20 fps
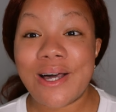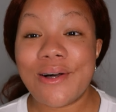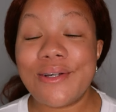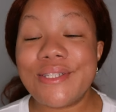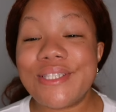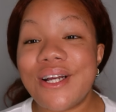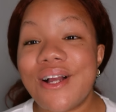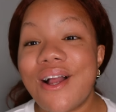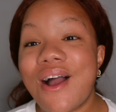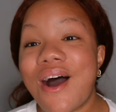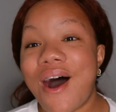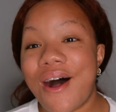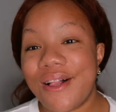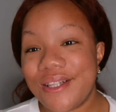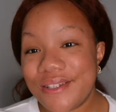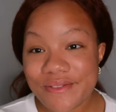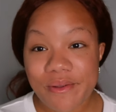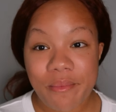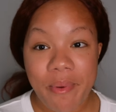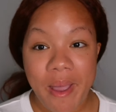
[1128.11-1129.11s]
Those are
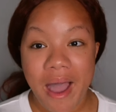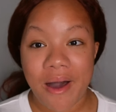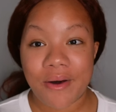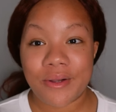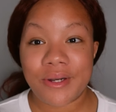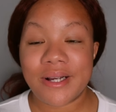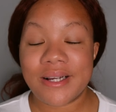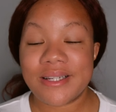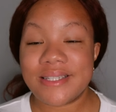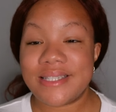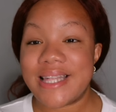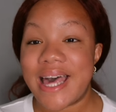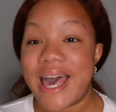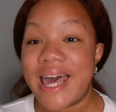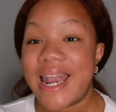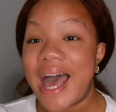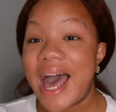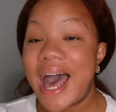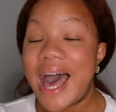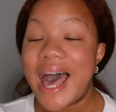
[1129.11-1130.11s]
all of the powders
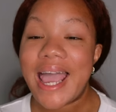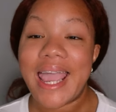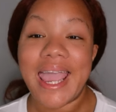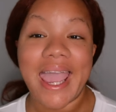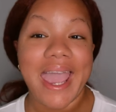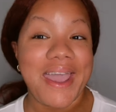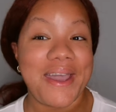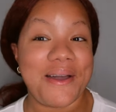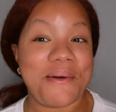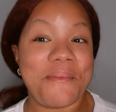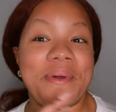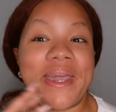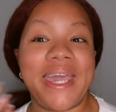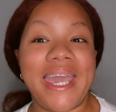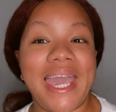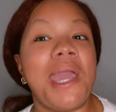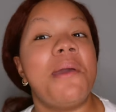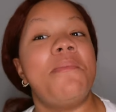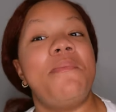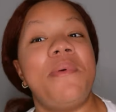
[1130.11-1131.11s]
that I am
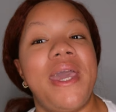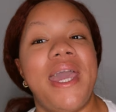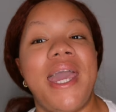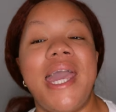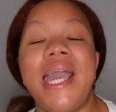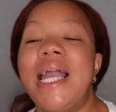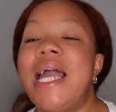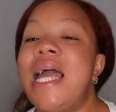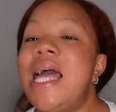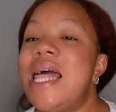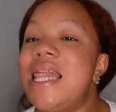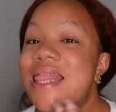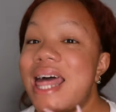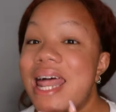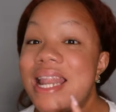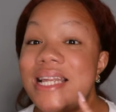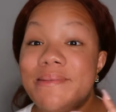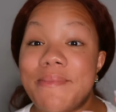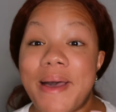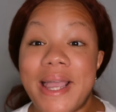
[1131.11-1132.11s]
keeping.
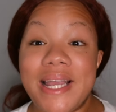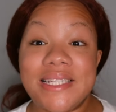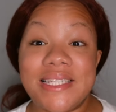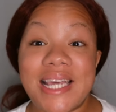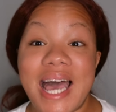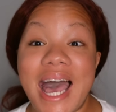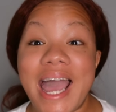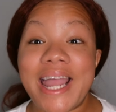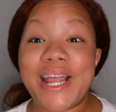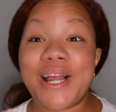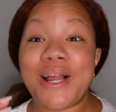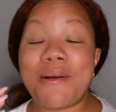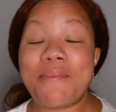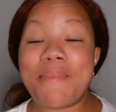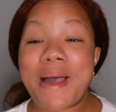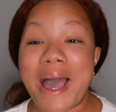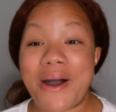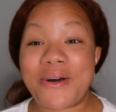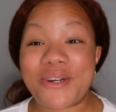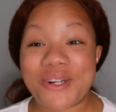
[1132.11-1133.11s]
That is my entire
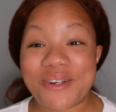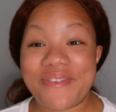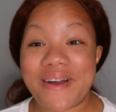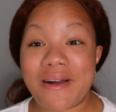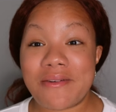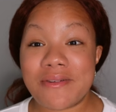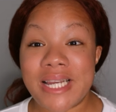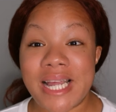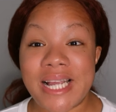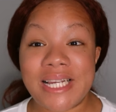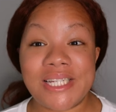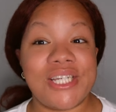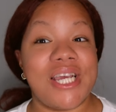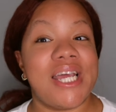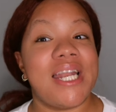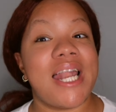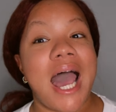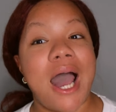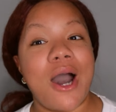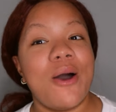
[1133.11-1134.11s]
powder
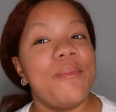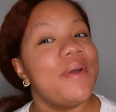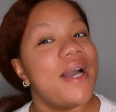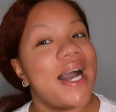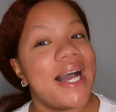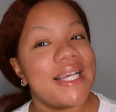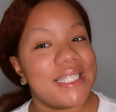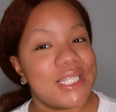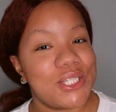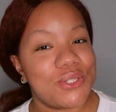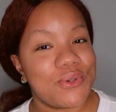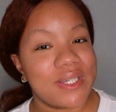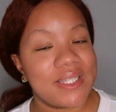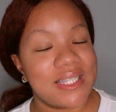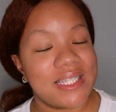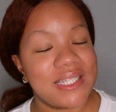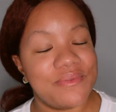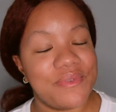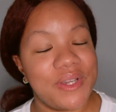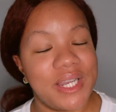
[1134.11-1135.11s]
foundation. I hope you guys enjoyed
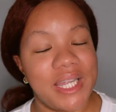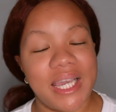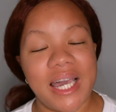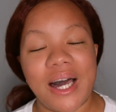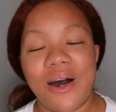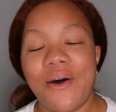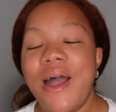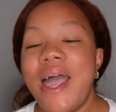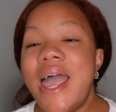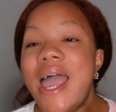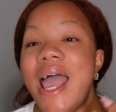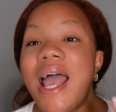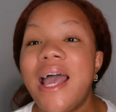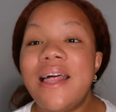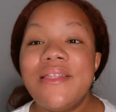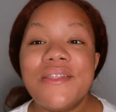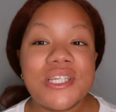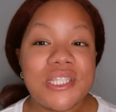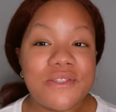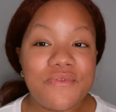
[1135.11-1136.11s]
this video
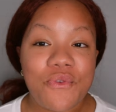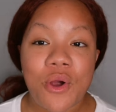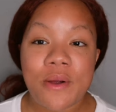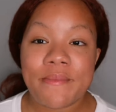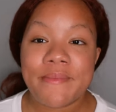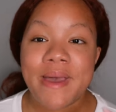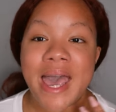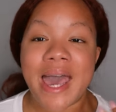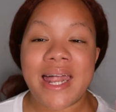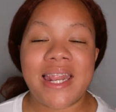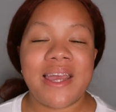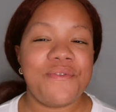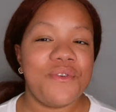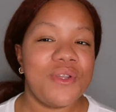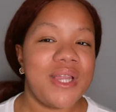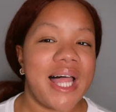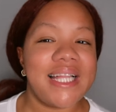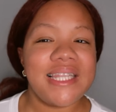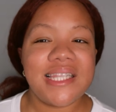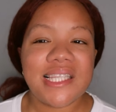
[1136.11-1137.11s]
and this format. If
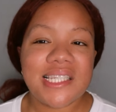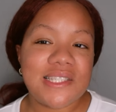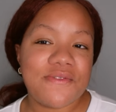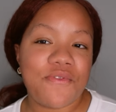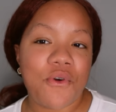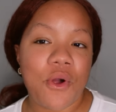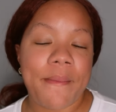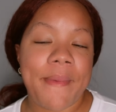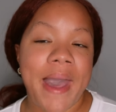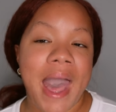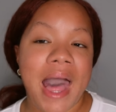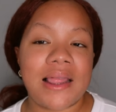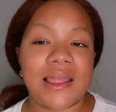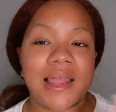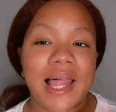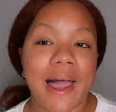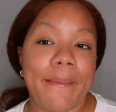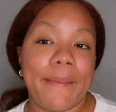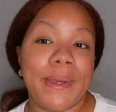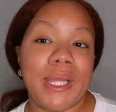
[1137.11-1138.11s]
you like this format,
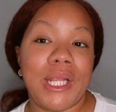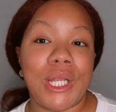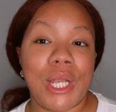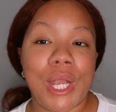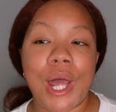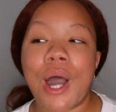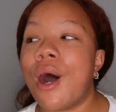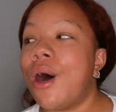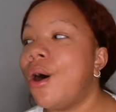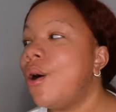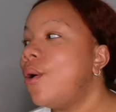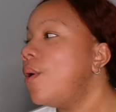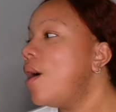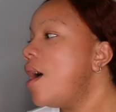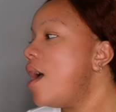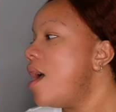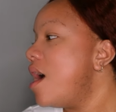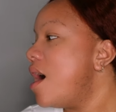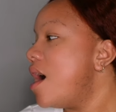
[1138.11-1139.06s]
let me know.